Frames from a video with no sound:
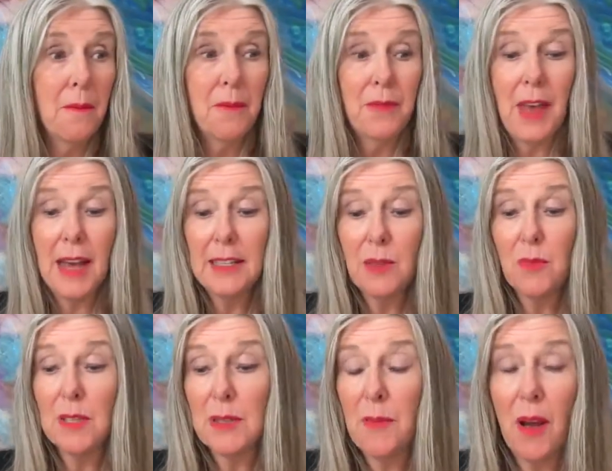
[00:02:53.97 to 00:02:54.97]
That's in
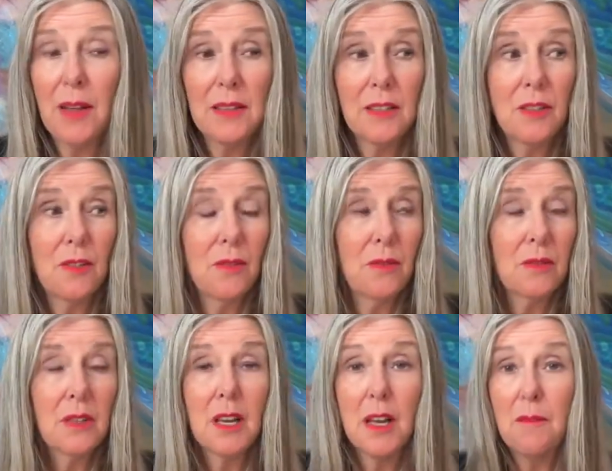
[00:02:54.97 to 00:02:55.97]
response to
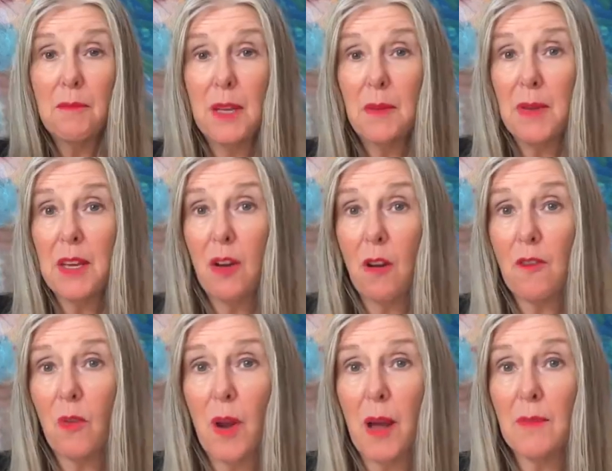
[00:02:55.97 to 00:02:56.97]
me being
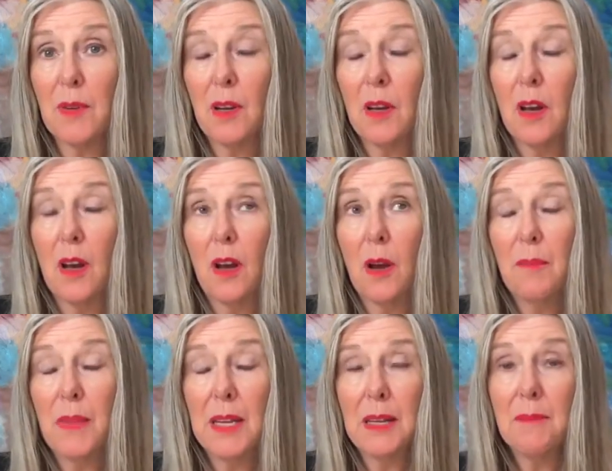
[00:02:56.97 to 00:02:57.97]
overwhelmed.
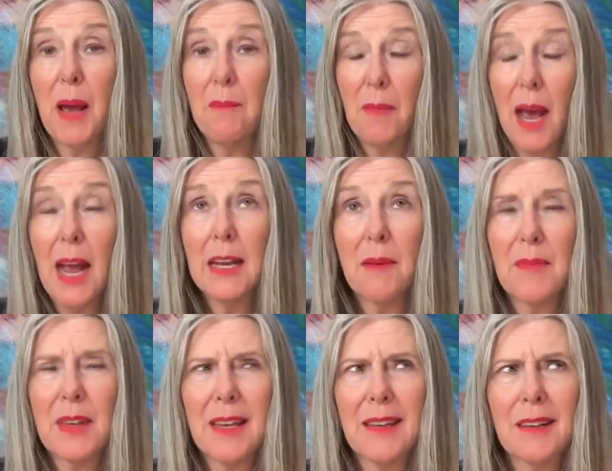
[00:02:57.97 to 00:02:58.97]
But in my mind, I'm
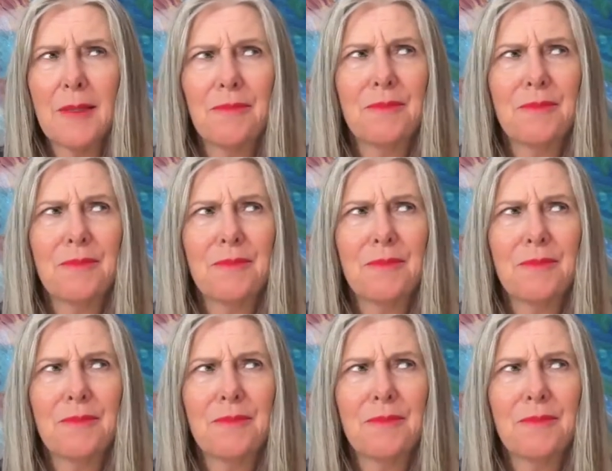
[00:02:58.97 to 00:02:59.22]
thinking,